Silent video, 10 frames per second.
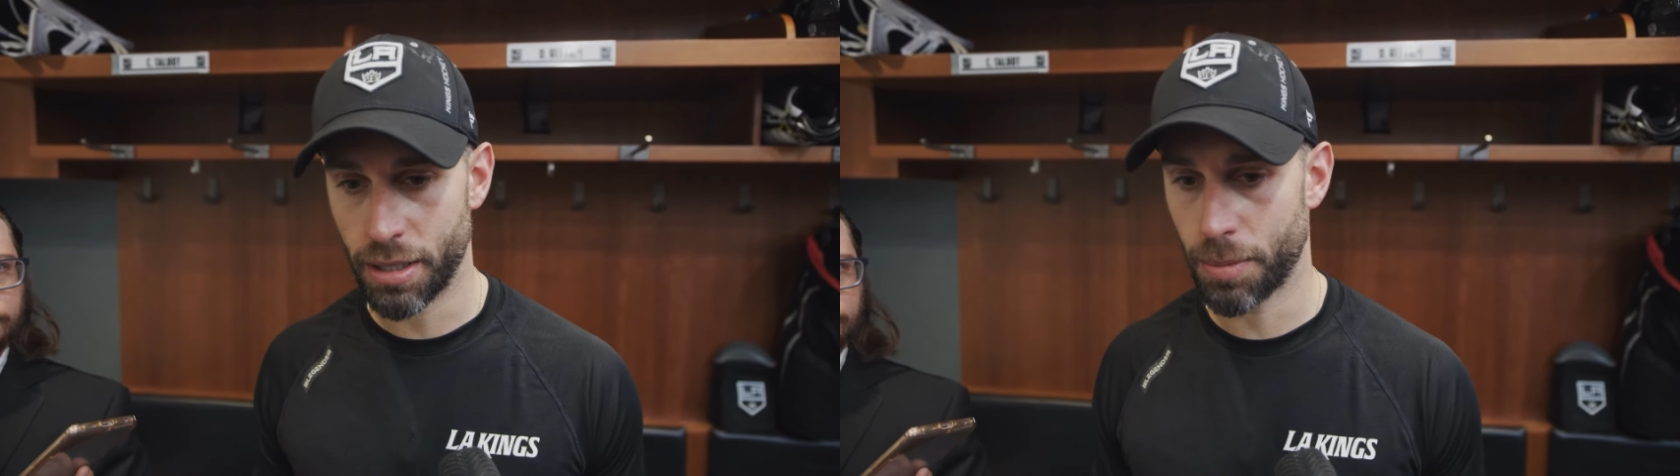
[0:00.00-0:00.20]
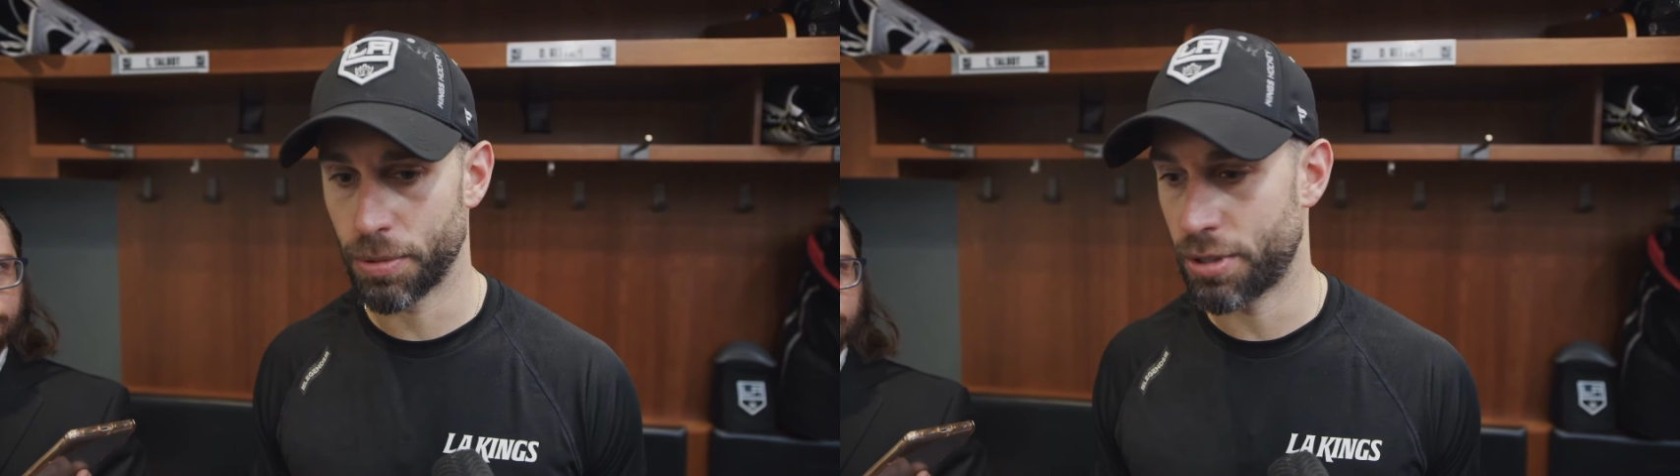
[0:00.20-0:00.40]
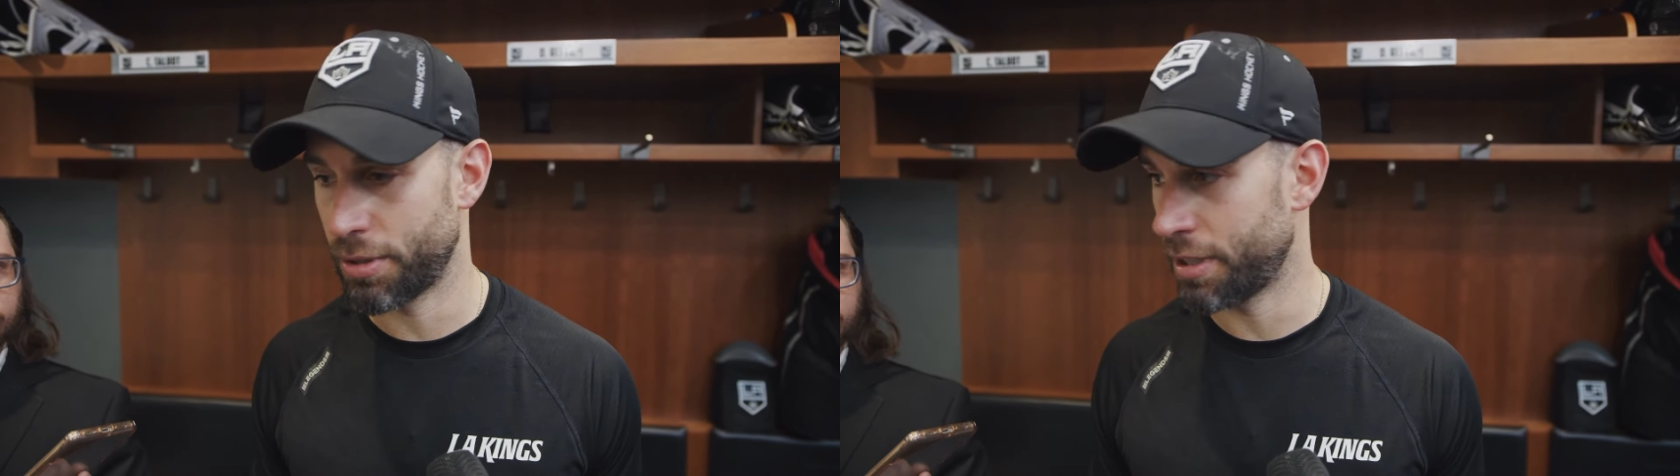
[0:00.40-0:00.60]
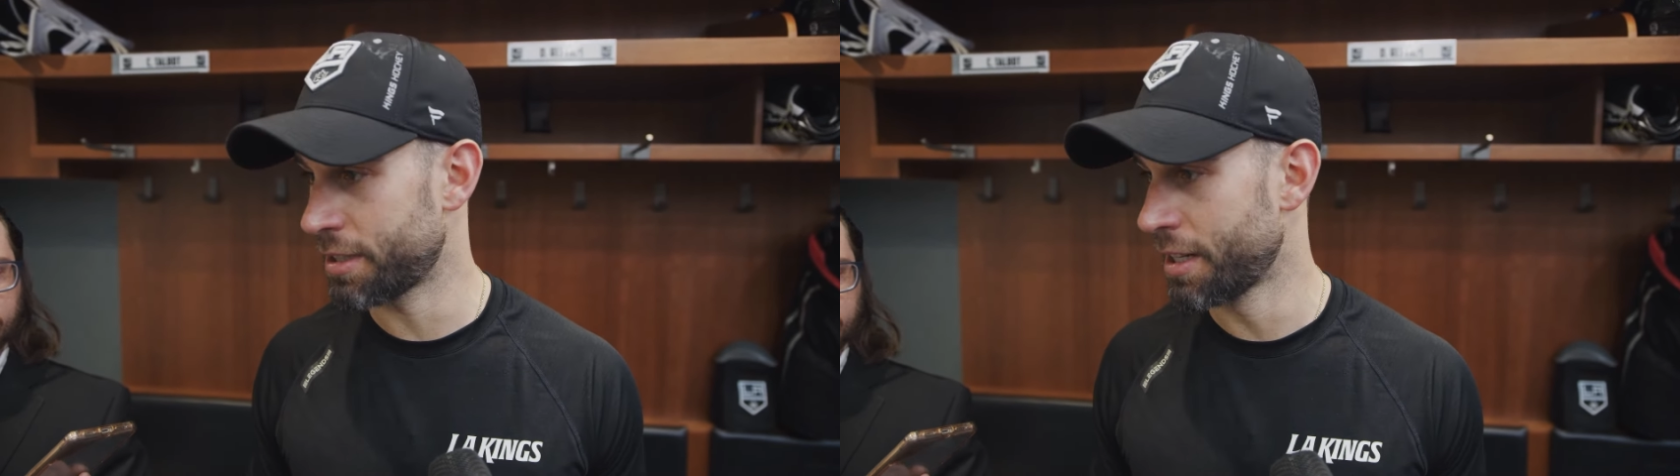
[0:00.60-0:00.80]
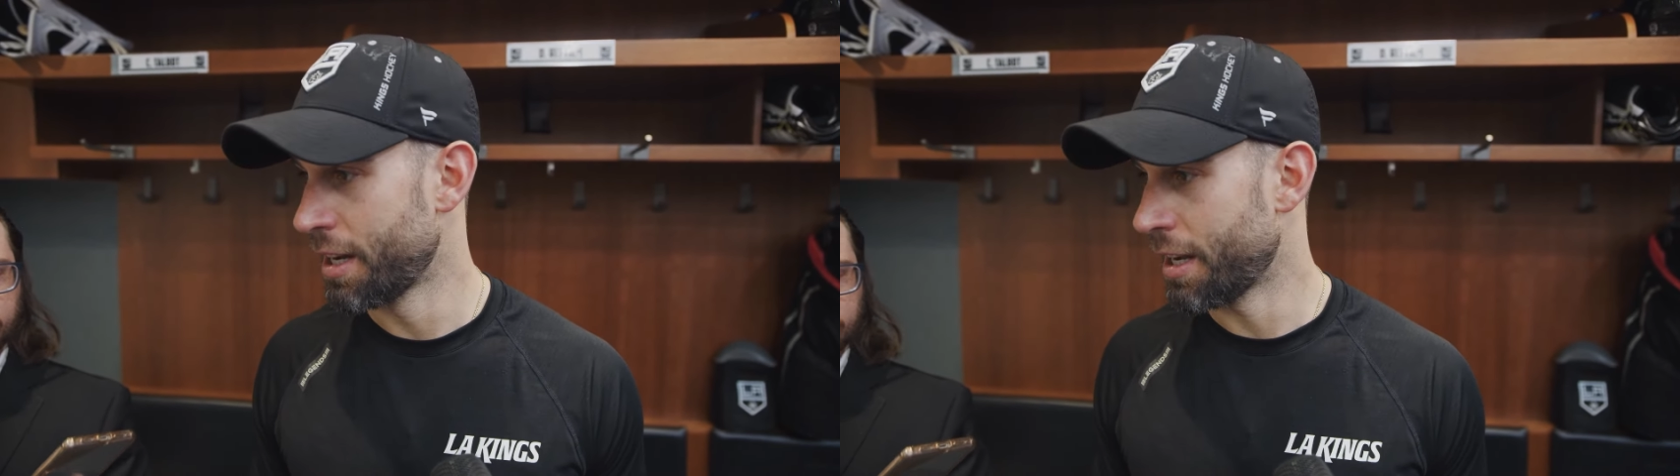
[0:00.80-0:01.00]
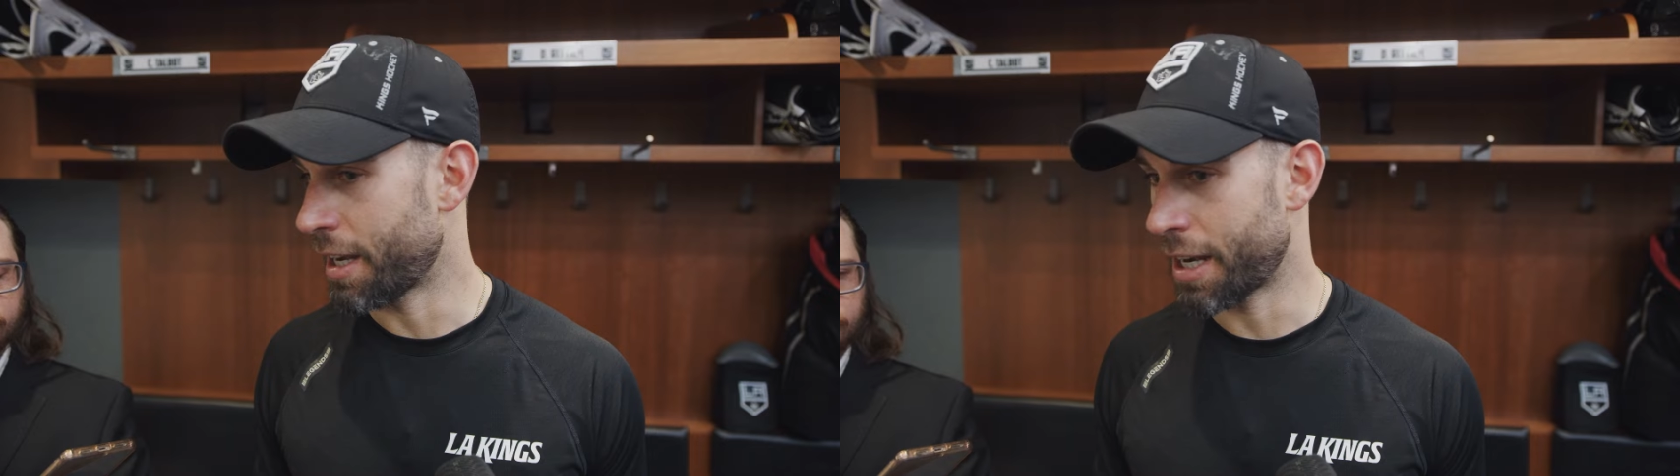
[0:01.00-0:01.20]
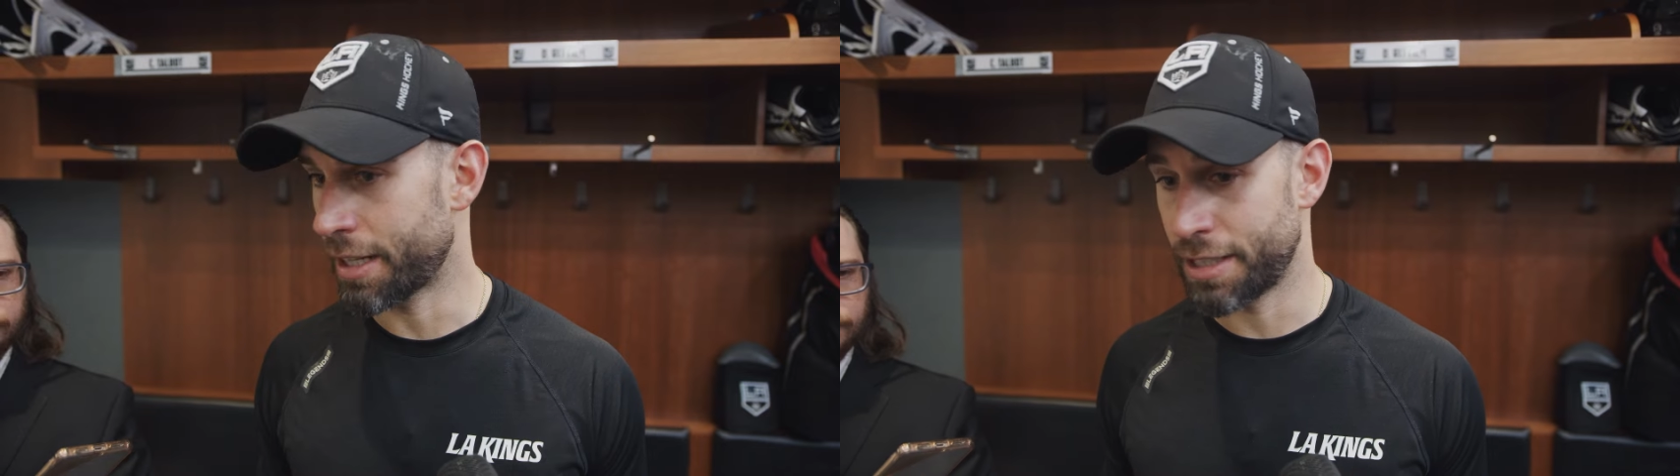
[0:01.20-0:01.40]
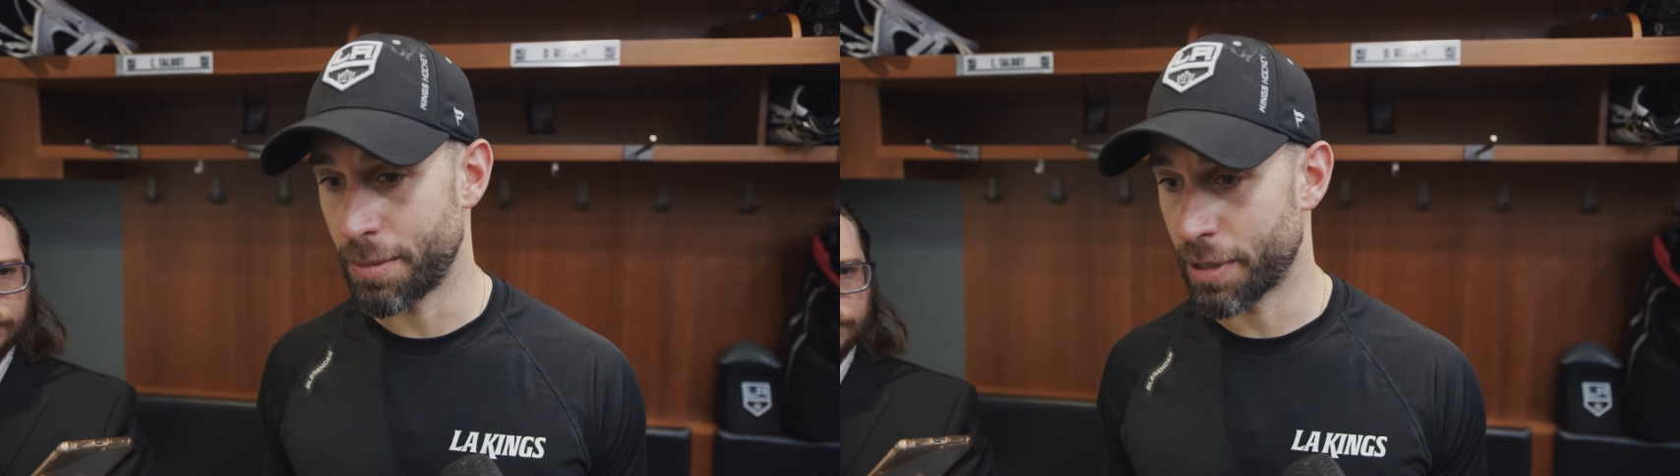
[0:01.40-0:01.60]
opportunities.
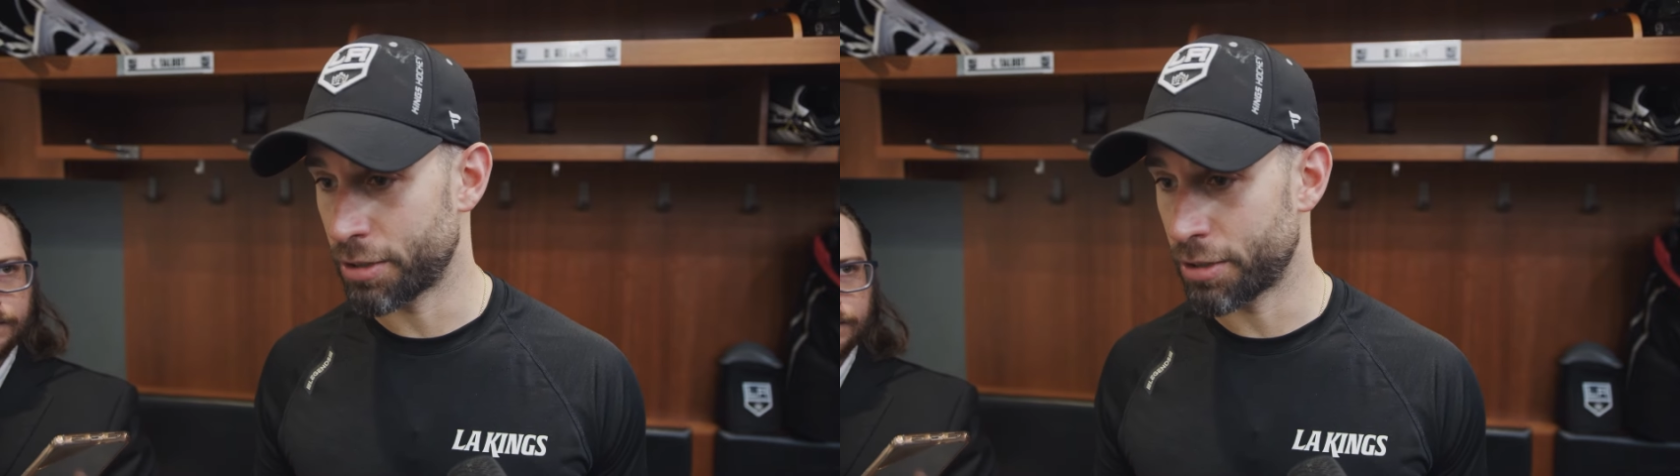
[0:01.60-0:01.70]
Uh, D men are